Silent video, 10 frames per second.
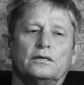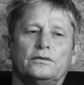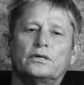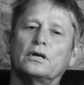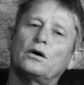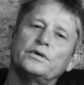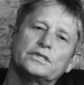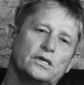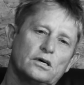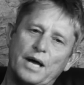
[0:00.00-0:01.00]
you can
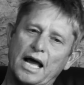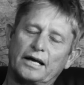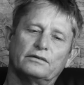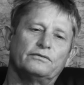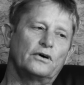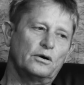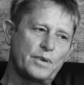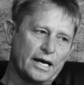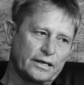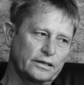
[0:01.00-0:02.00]
always go back and fall
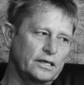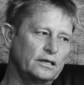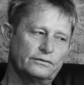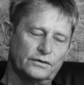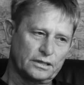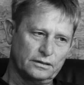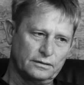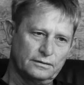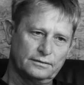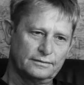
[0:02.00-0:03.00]
back and get a
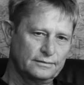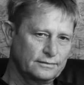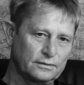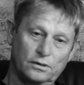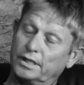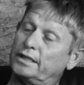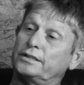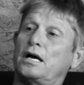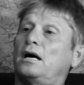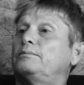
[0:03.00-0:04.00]
fucking go get a
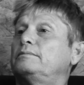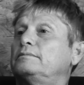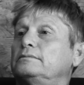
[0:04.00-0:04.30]
job.